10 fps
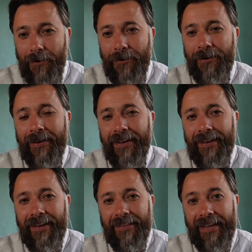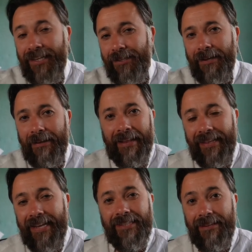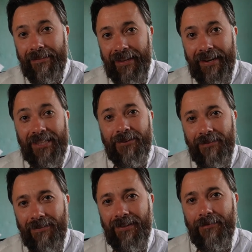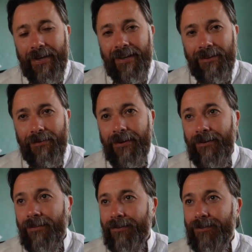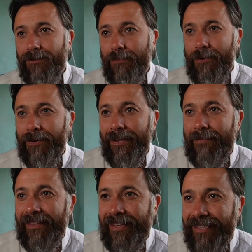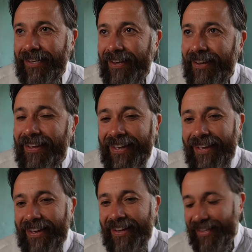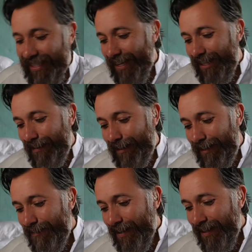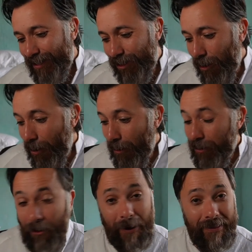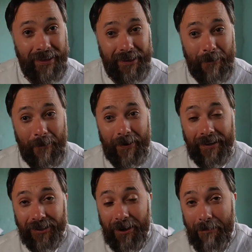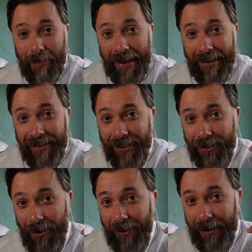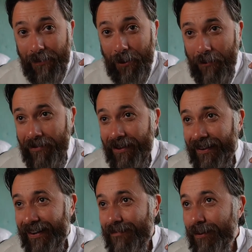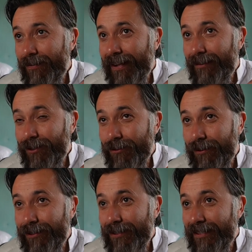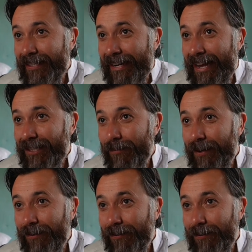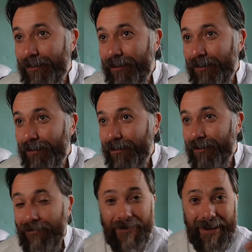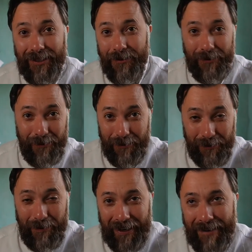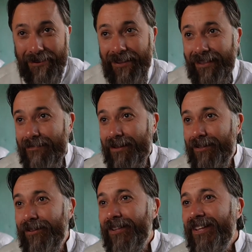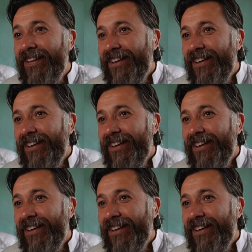more. That's at least the least of the thing we can do in order to support them in this activity. So, you know, I think we will start playing this song more often here in Virtual House Church. It's a nice way to finish or to have it in the middle